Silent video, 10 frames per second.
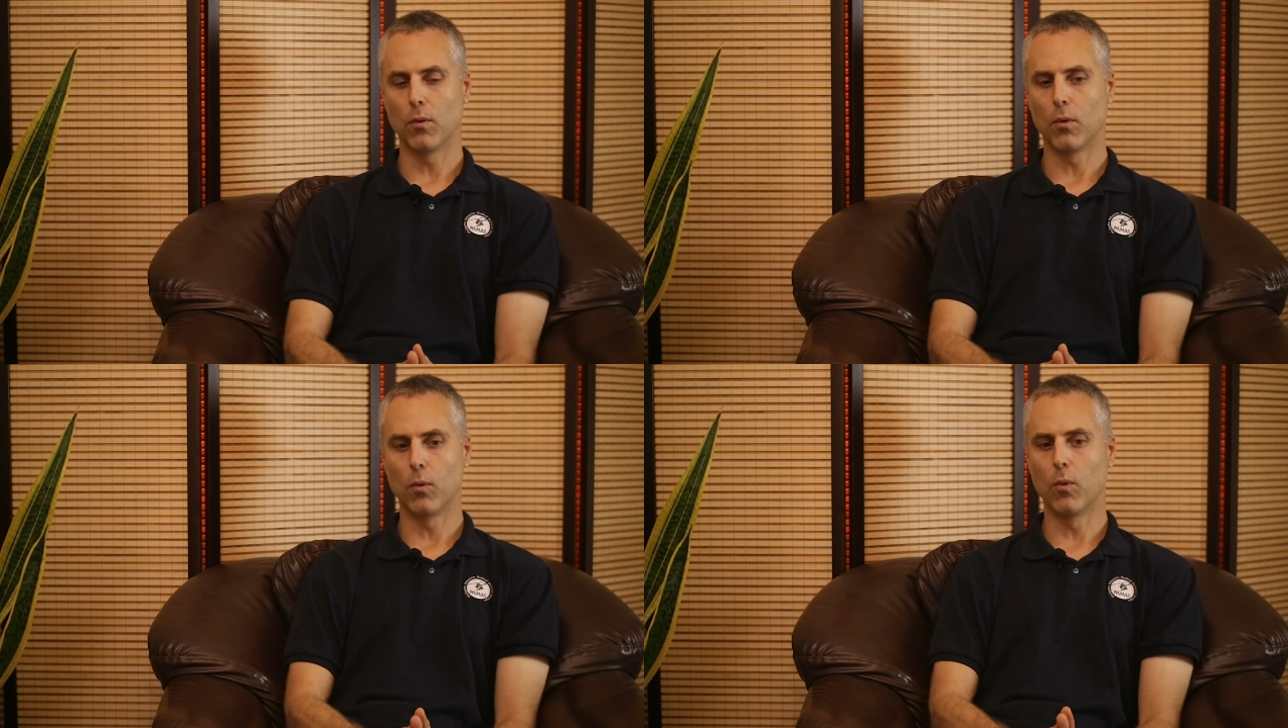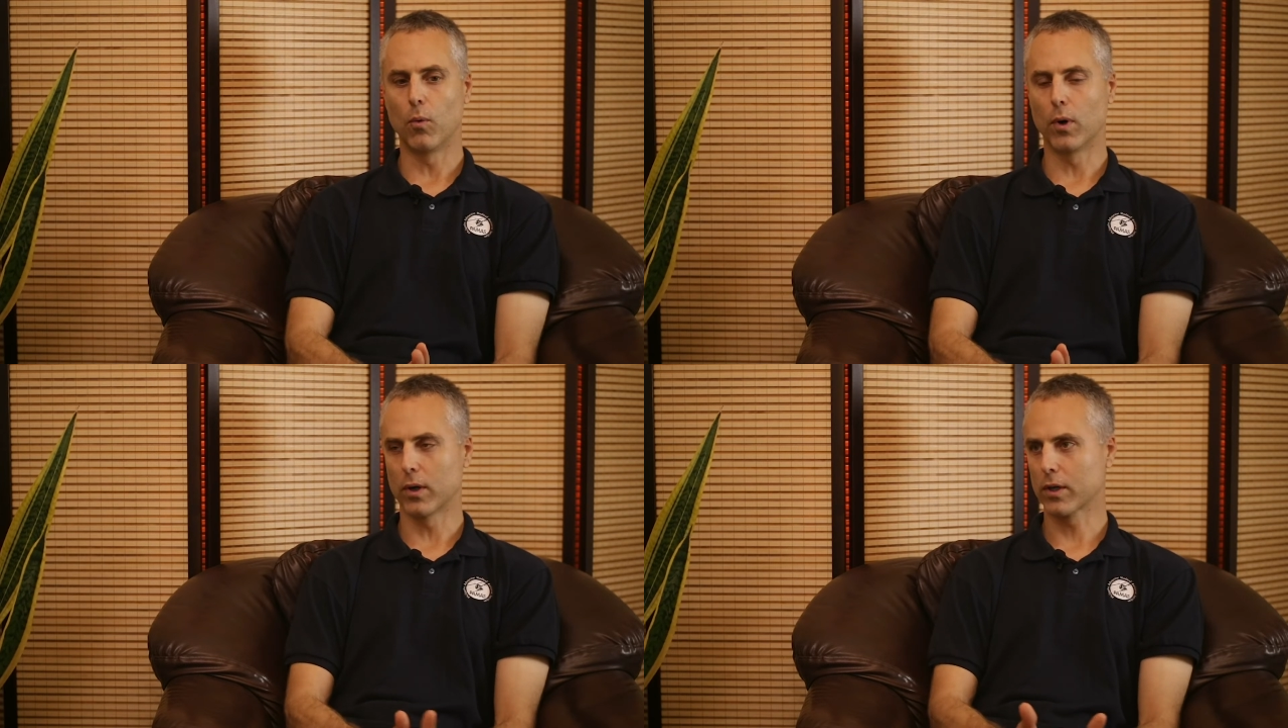
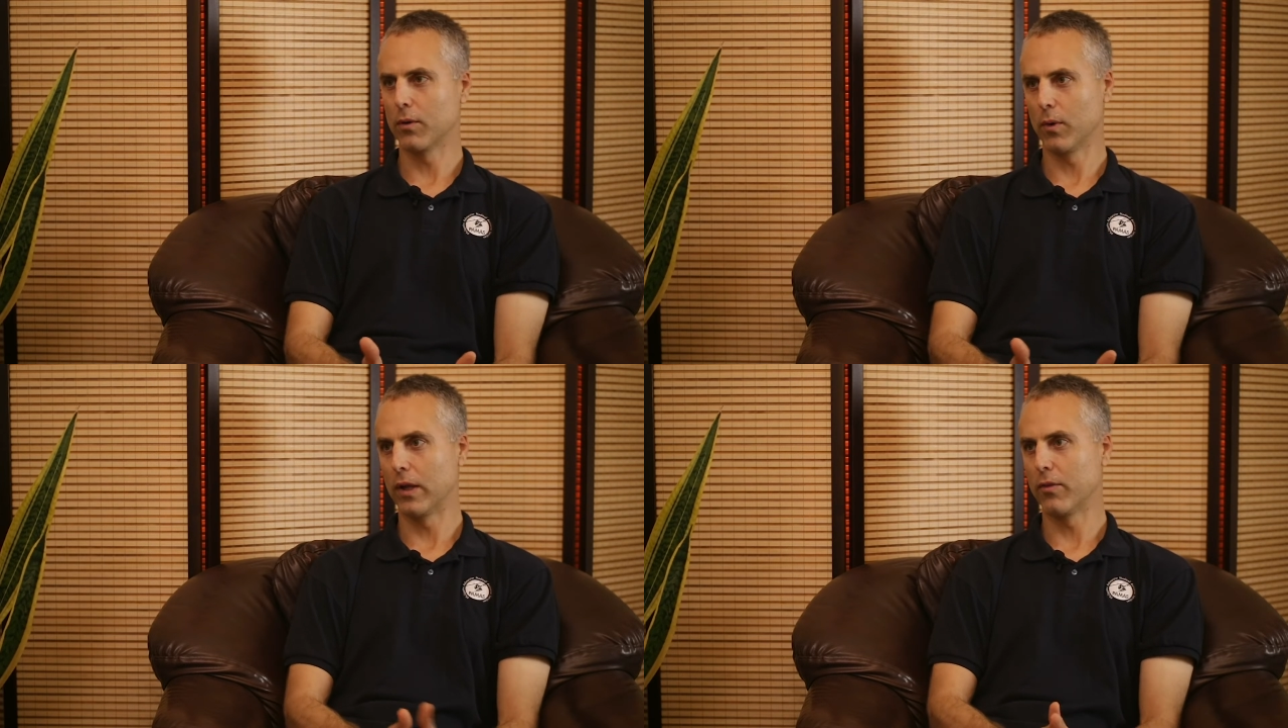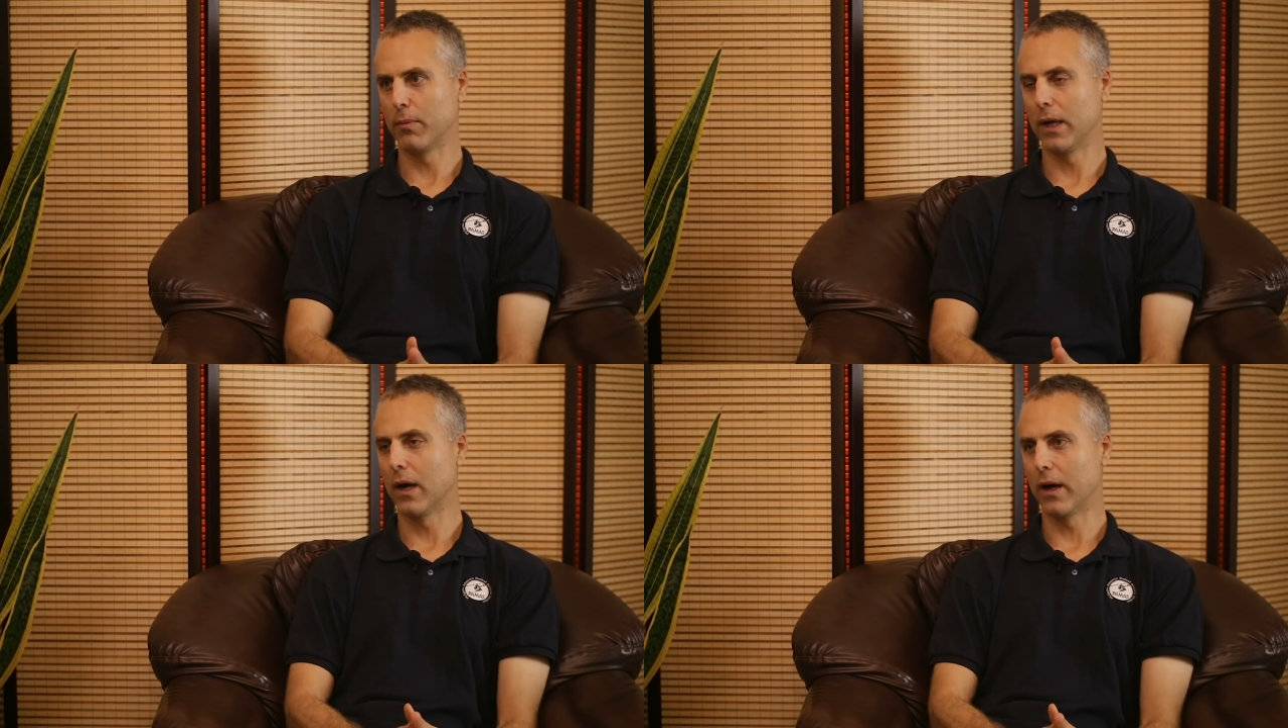working with
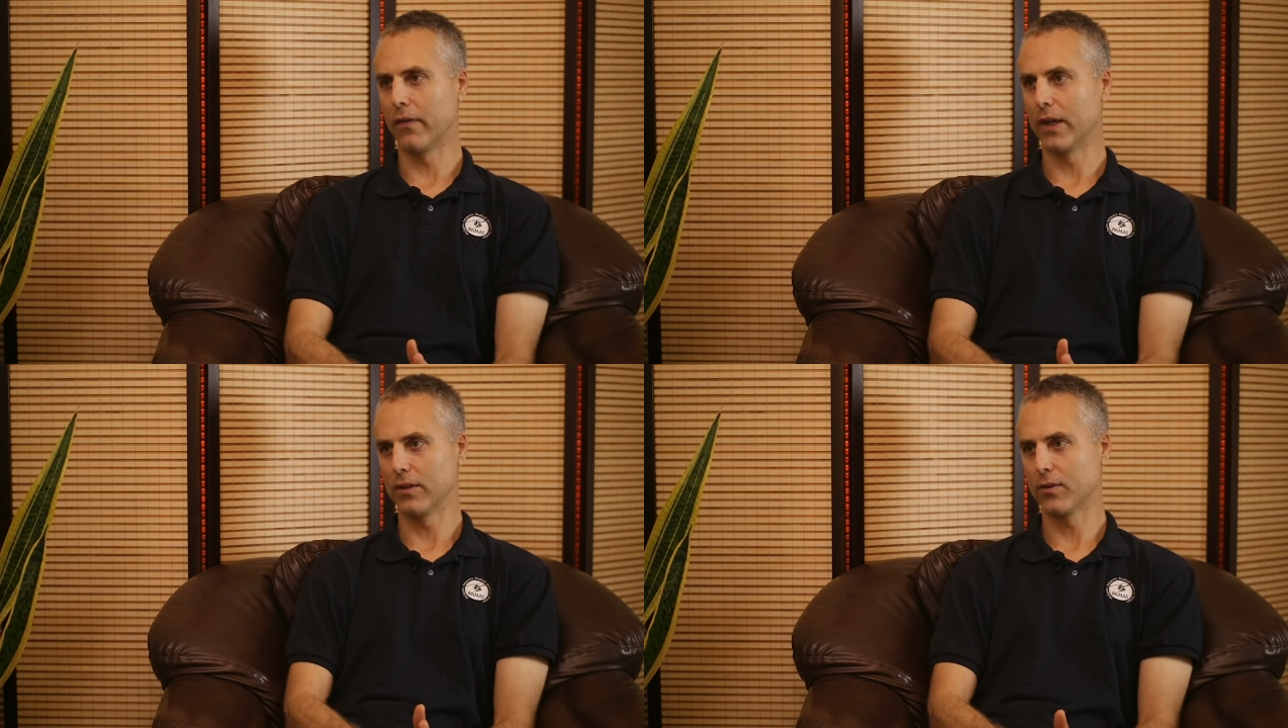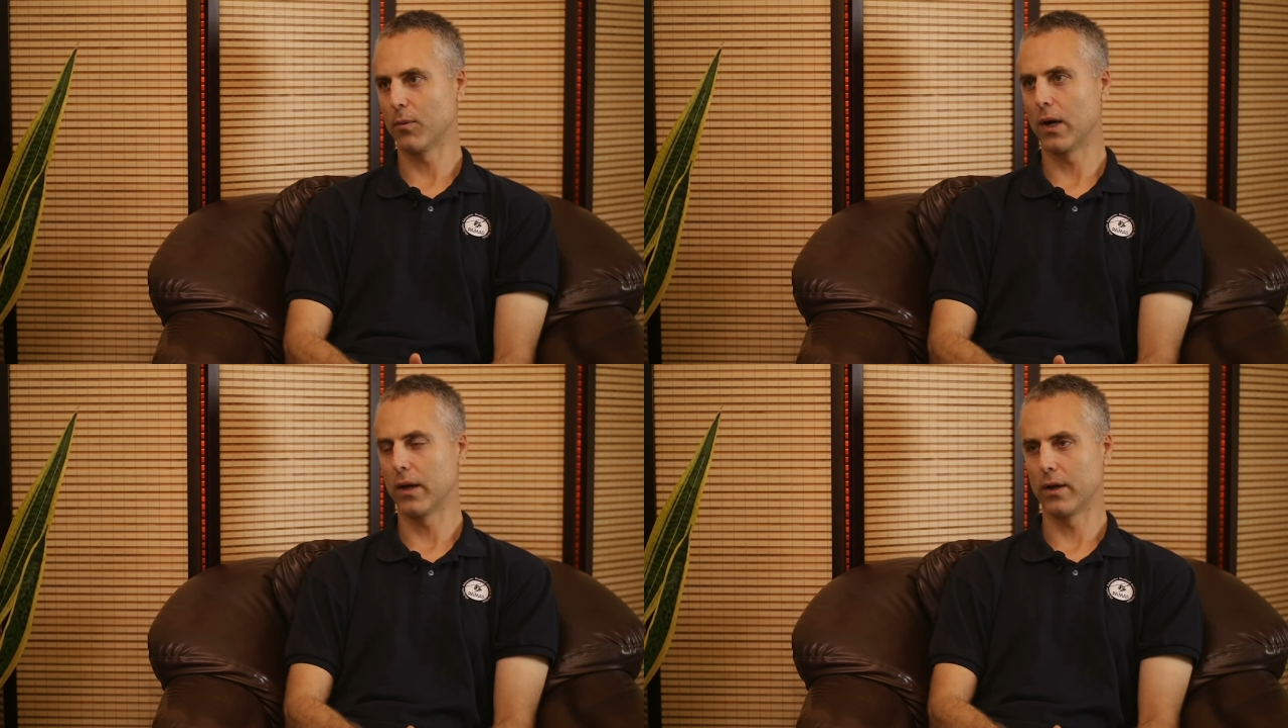me on this and
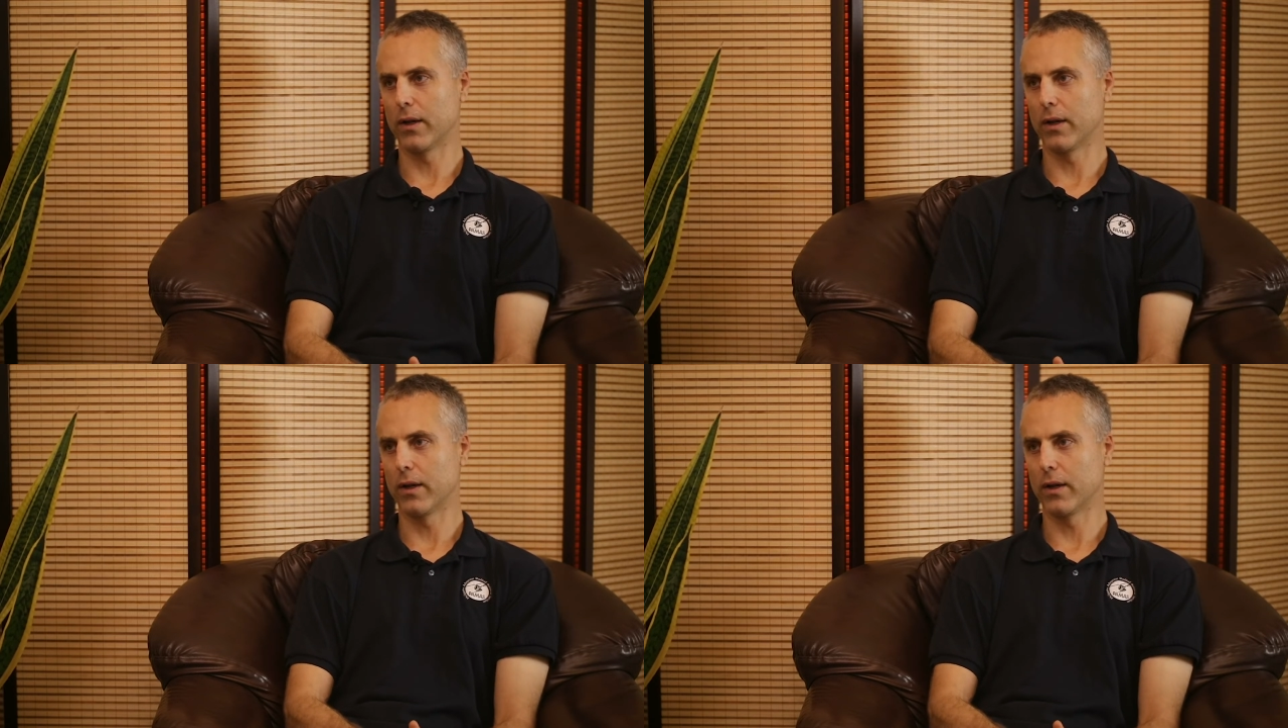wanted